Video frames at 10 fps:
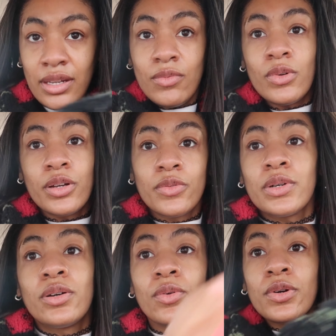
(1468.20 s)
and we're gonna
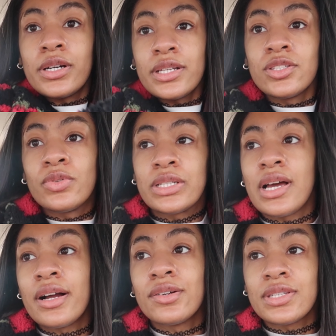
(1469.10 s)
record and do a
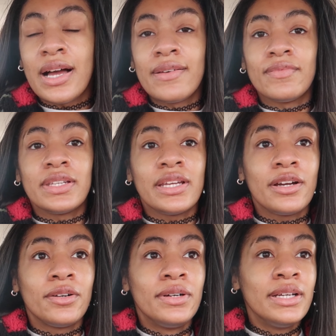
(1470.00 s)
taco time
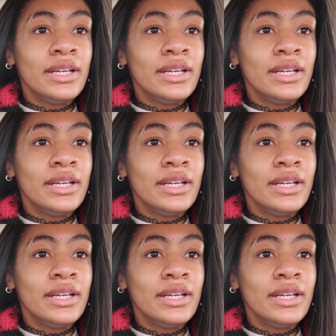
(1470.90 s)
video.